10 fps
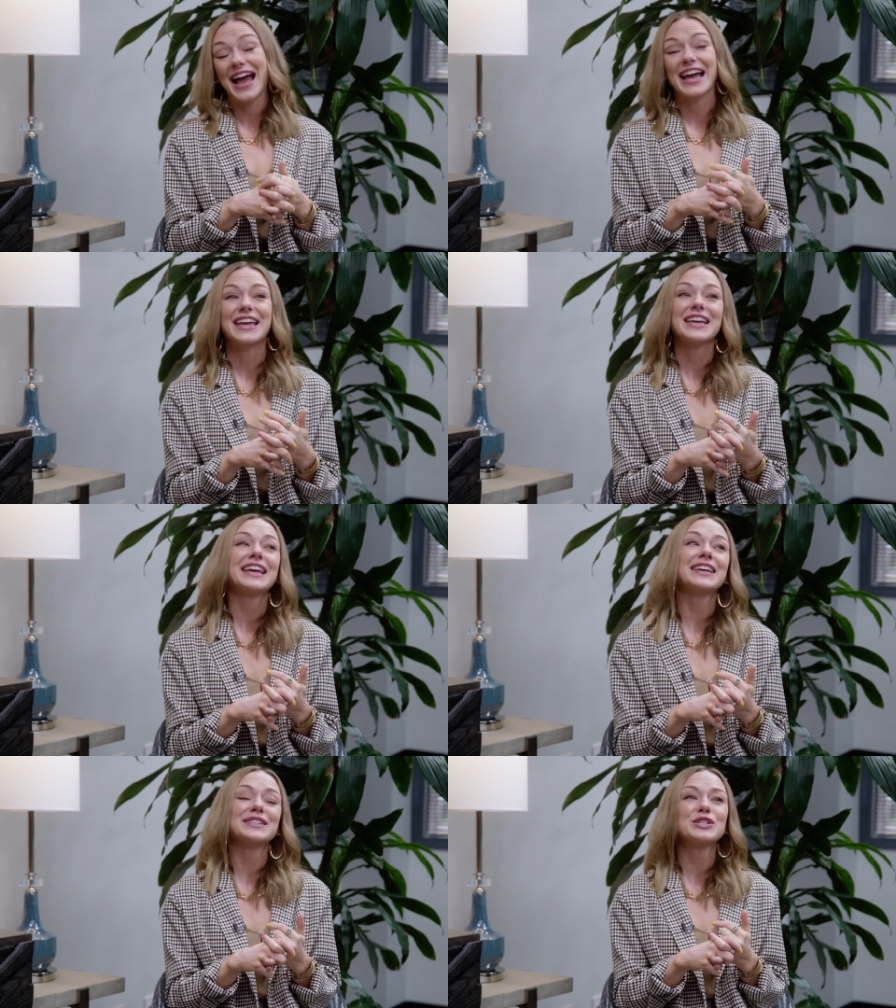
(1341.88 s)
Yeah,
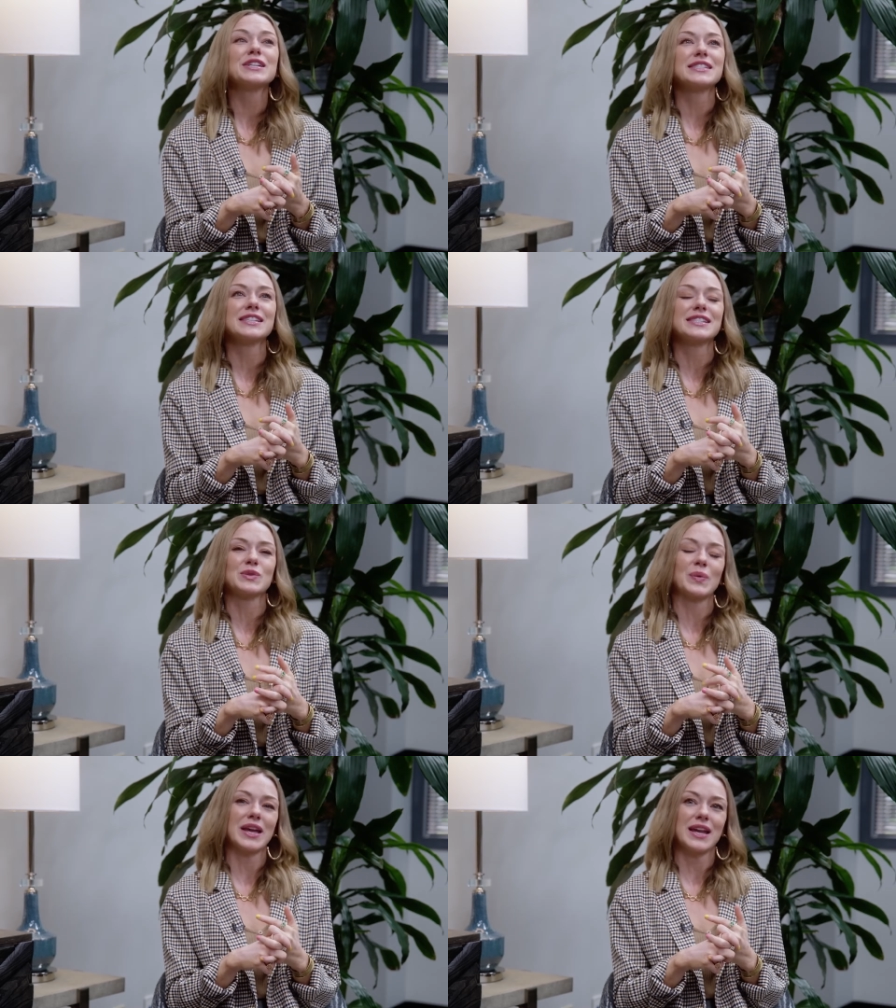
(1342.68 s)
it is just a
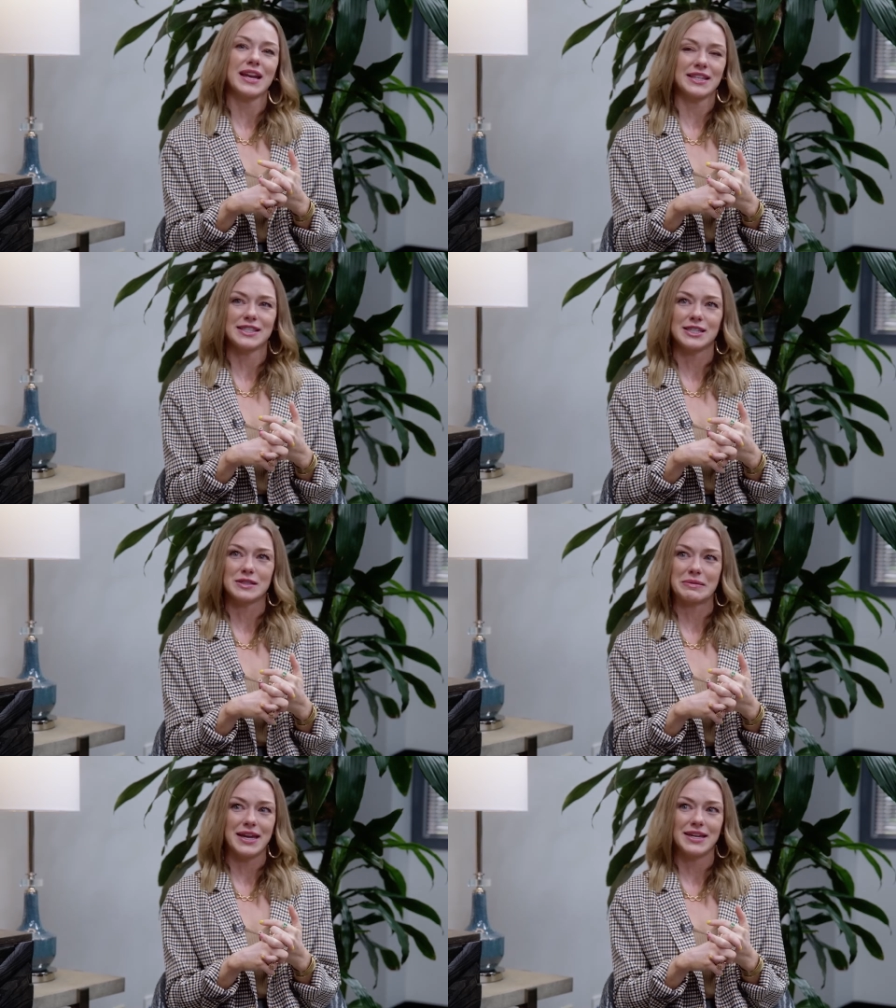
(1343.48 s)
sweet. It's a
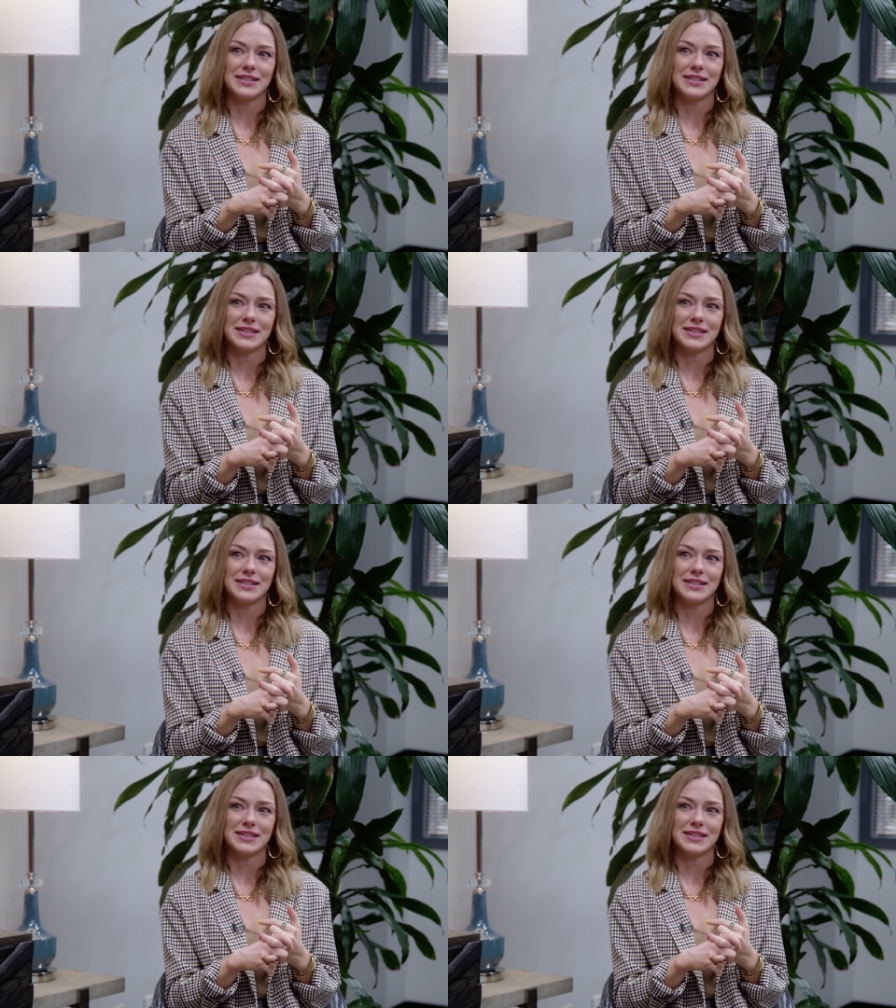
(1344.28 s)
sweet.